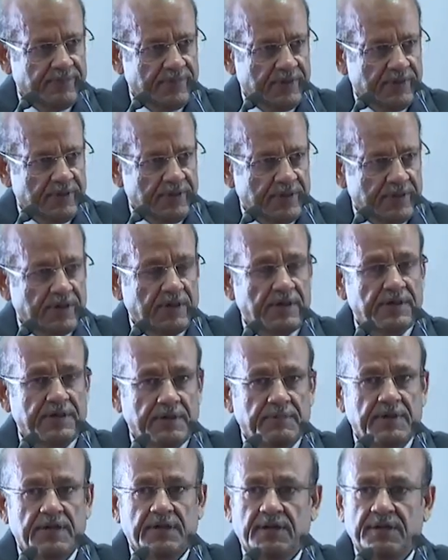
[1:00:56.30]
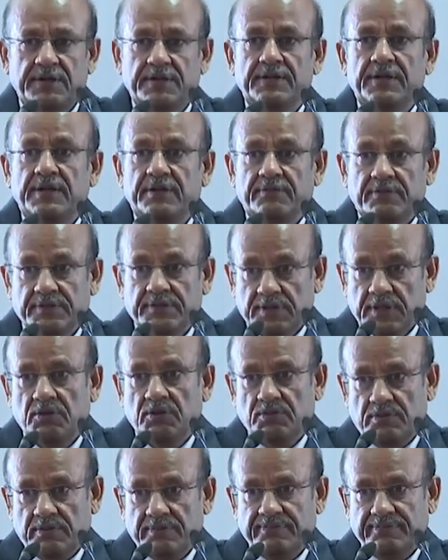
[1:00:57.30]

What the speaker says: And ultimately that was allowed,